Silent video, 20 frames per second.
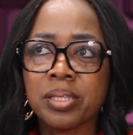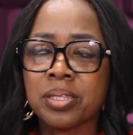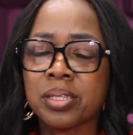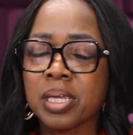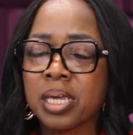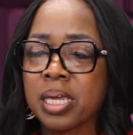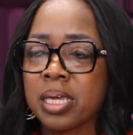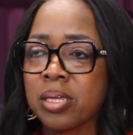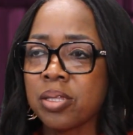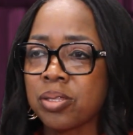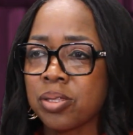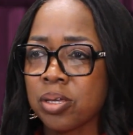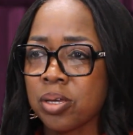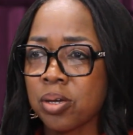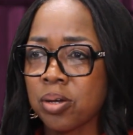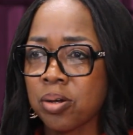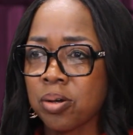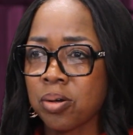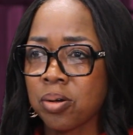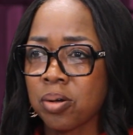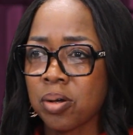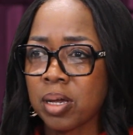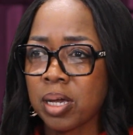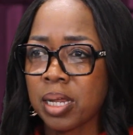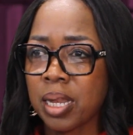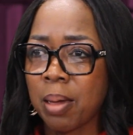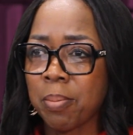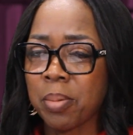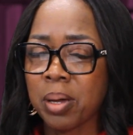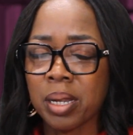it's easier,
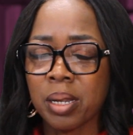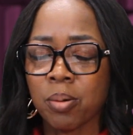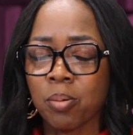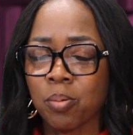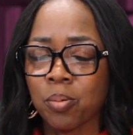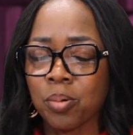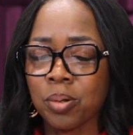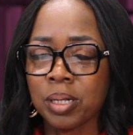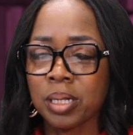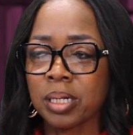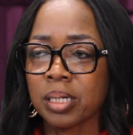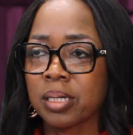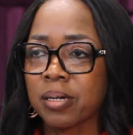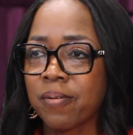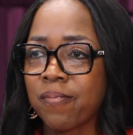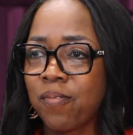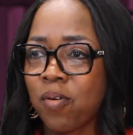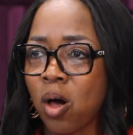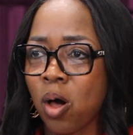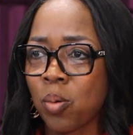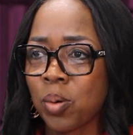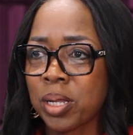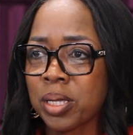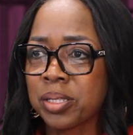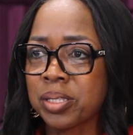and I'm going to really look forward.